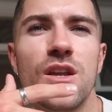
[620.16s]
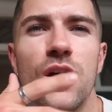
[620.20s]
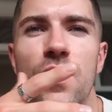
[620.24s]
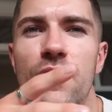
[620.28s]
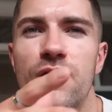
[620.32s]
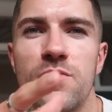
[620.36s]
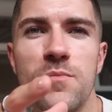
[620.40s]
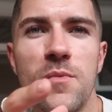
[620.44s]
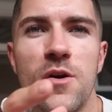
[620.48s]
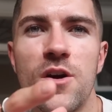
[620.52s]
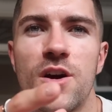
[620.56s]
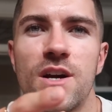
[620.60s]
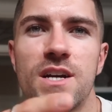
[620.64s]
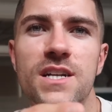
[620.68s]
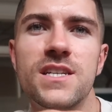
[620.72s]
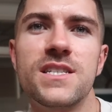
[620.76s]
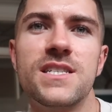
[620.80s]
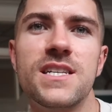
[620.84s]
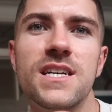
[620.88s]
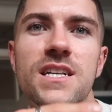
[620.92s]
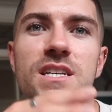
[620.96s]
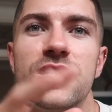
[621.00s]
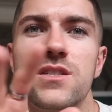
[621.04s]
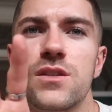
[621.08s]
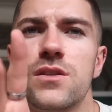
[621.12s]
lot of American
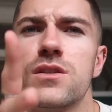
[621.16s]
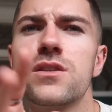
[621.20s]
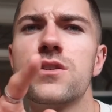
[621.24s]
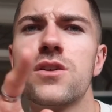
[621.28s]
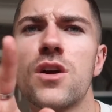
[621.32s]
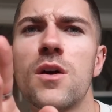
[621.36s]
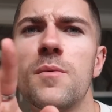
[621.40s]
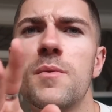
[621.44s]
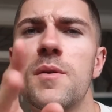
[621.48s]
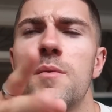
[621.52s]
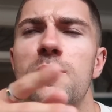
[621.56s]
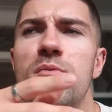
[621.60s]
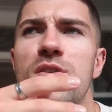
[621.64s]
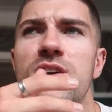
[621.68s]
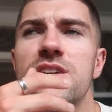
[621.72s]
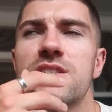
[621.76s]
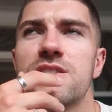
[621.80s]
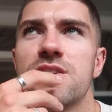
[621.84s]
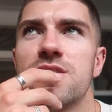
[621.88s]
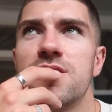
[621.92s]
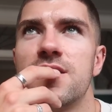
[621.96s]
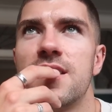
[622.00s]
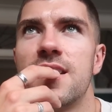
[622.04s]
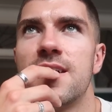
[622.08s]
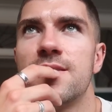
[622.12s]
sailors, there's a couple of Brits
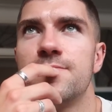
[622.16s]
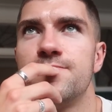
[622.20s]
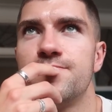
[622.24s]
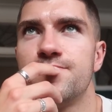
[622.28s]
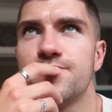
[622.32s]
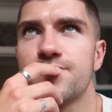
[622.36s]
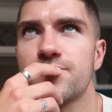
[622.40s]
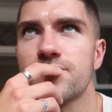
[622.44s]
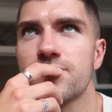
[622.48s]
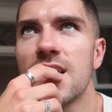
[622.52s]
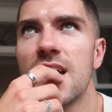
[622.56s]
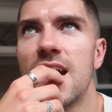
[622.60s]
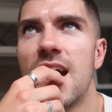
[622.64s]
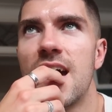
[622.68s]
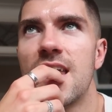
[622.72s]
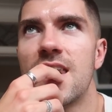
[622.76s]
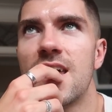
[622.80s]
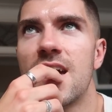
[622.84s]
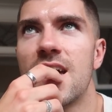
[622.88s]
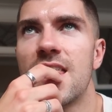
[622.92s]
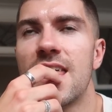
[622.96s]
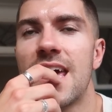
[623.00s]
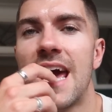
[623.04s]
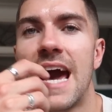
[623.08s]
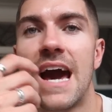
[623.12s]
on there. And
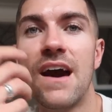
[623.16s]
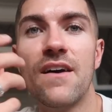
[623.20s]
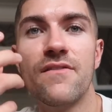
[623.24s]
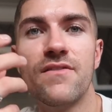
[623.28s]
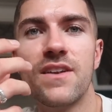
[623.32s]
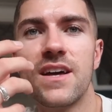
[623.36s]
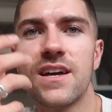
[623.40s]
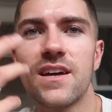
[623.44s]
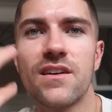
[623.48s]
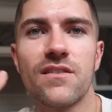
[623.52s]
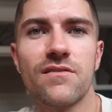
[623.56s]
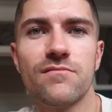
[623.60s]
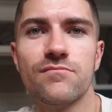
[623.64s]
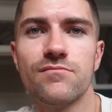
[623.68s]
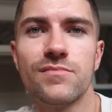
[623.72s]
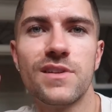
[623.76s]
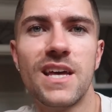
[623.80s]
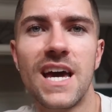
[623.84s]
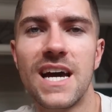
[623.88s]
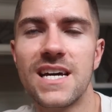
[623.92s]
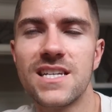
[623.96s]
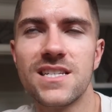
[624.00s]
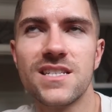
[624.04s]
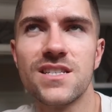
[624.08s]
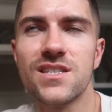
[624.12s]
they have like
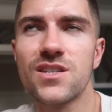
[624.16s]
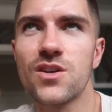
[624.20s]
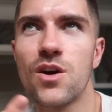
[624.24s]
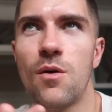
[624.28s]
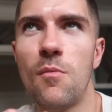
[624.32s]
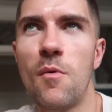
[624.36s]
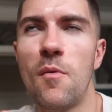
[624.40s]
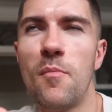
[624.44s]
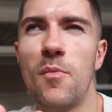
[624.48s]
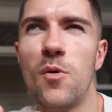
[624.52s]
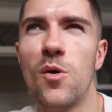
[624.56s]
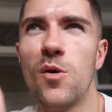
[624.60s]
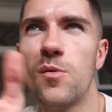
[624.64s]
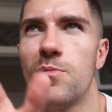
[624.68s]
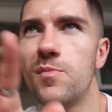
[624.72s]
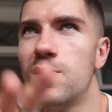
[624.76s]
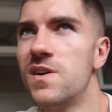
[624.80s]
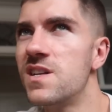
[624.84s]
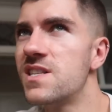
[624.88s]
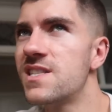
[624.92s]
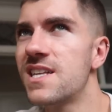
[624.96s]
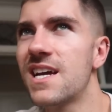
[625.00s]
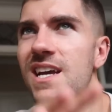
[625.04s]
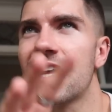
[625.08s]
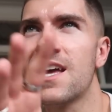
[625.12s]
guests come aboard, but
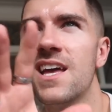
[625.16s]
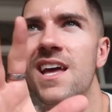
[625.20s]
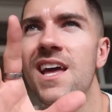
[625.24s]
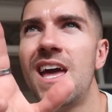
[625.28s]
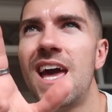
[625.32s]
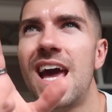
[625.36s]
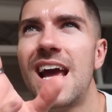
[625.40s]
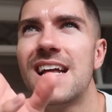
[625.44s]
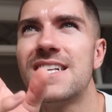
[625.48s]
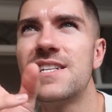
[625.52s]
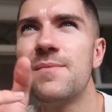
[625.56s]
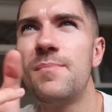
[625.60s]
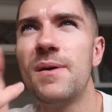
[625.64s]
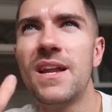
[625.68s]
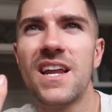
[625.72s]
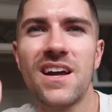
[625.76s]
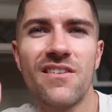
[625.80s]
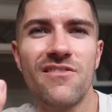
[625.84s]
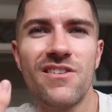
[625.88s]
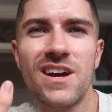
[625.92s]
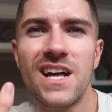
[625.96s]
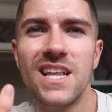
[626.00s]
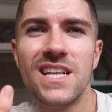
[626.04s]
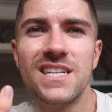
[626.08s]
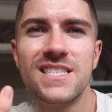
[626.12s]
it's like, it's a bit like
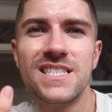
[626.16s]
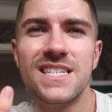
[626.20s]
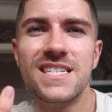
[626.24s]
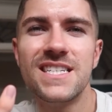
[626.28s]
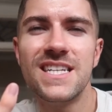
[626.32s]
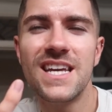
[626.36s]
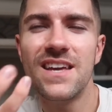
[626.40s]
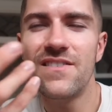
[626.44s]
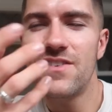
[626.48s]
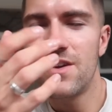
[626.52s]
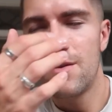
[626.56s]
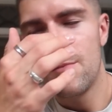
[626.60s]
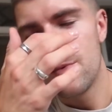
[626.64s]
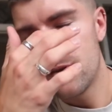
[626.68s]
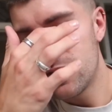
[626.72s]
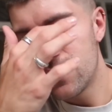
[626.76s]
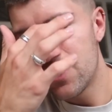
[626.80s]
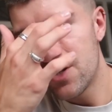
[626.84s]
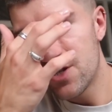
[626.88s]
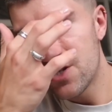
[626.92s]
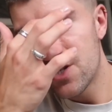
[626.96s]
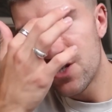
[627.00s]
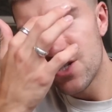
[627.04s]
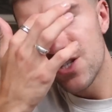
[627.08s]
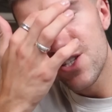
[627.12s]
reality TV, but it's
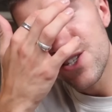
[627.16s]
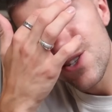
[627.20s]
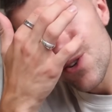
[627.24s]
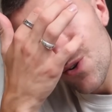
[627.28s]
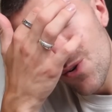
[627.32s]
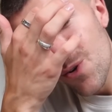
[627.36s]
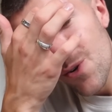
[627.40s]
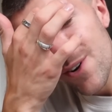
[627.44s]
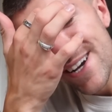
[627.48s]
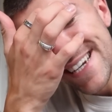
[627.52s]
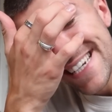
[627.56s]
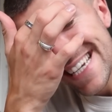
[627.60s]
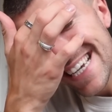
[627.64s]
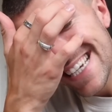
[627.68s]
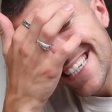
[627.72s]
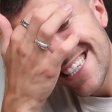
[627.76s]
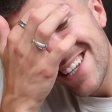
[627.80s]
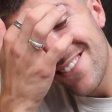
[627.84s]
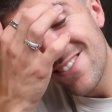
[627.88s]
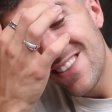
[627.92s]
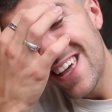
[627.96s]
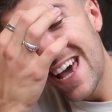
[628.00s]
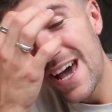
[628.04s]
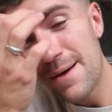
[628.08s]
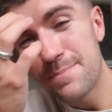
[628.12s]
just so
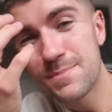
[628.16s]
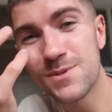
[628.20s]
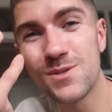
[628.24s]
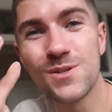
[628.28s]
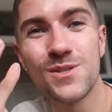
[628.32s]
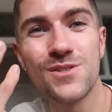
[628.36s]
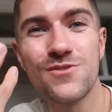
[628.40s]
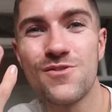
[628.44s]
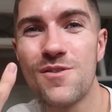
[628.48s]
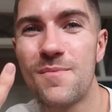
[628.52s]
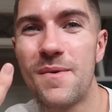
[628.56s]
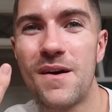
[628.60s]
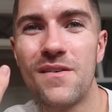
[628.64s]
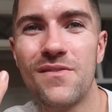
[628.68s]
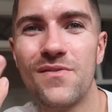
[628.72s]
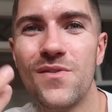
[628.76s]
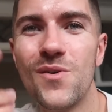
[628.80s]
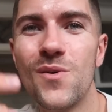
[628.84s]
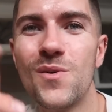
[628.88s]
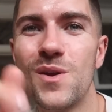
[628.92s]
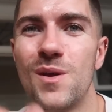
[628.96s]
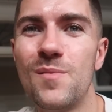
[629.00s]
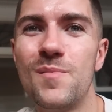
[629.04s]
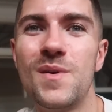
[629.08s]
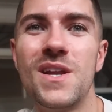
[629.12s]
addictive. The episodes are about
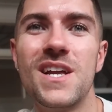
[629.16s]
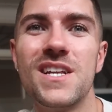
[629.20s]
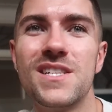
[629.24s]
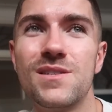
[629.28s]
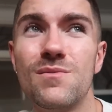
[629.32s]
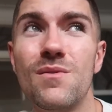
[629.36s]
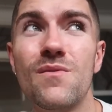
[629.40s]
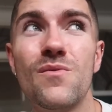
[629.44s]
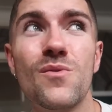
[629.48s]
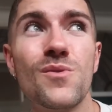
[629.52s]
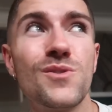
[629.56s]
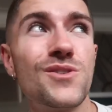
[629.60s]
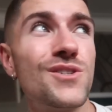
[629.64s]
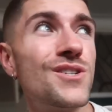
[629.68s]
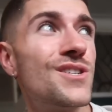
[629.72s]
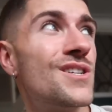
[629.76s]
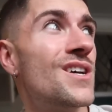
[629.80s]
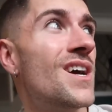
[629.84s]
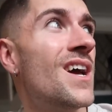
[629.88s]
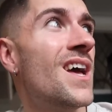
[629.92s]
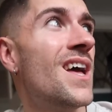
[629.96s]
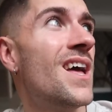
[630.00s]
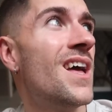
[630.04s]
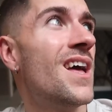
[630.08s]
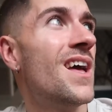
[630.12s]
40 minutes. We've watched
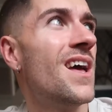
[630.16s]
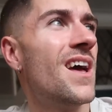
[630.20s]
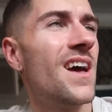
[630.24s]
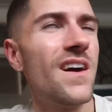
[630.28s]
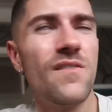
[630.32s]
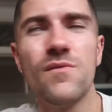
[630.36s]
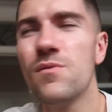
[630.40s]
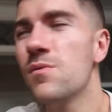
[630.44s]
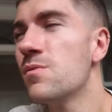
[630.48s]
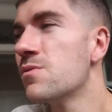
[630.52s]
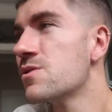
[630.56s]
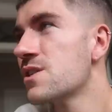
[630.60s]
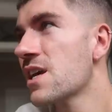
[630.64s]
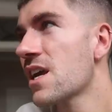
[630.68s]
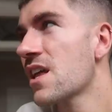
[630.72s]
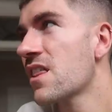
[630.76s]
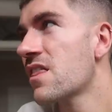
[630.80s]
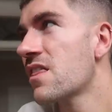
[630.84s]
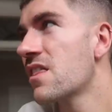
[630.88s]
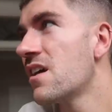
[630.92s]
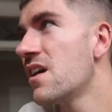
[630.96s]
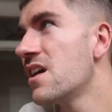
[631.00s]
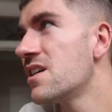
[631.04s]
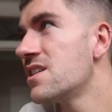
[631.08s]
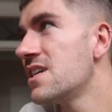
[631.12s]
like
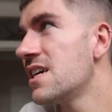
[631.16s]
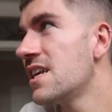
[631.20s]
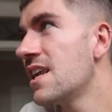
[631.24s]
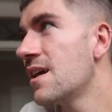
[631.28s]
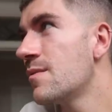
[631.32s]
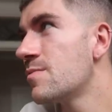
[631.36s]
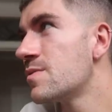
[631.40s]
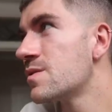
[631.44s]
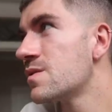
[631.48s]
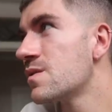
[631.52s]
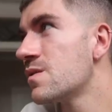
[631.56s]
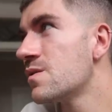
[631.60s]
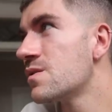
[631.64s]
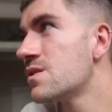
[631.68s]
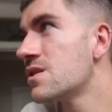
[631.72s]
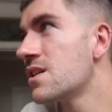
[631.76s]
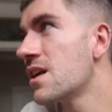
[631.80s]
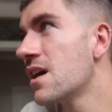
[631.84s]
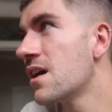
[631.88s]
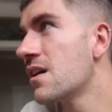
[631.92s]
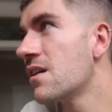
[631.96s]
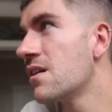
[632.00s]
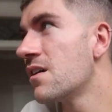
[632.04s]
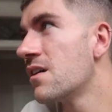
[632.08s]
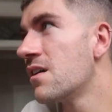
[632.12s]
13 episodes
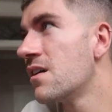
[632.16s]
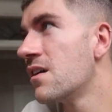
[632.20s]
now.